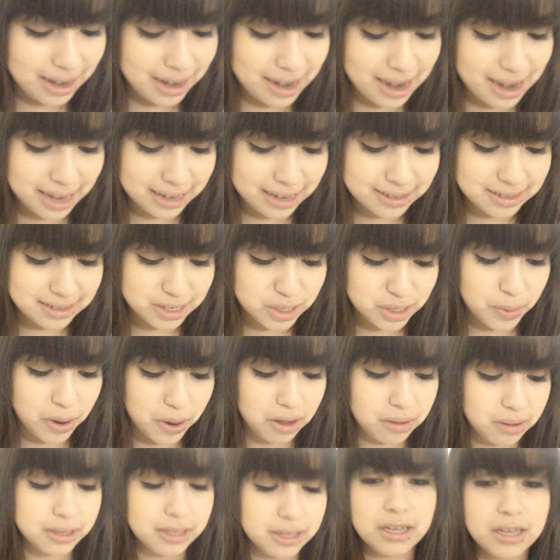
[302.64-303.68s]
Next is
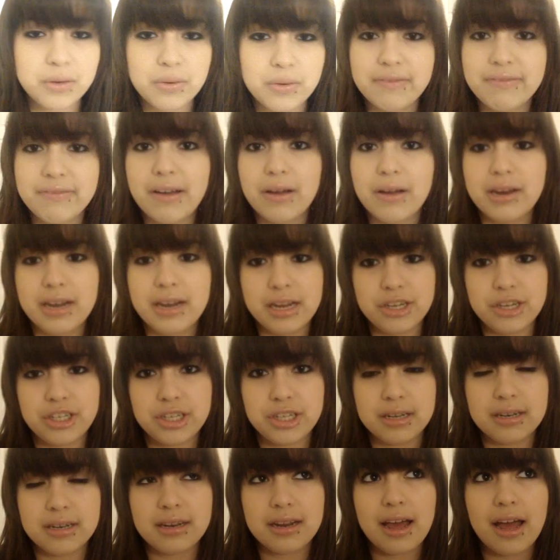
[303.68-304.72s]
probably liquid
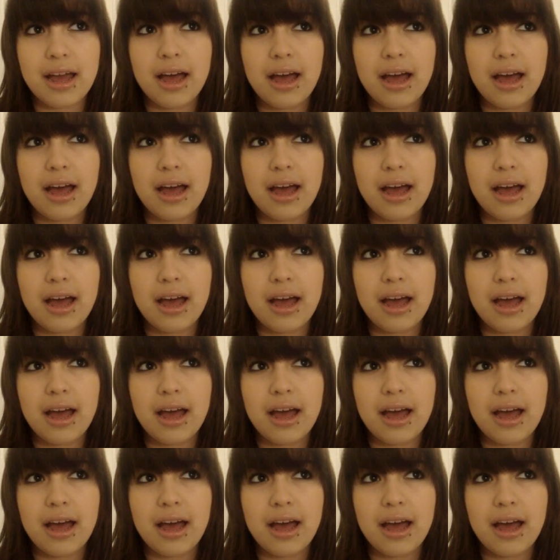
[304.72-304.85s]
foundation.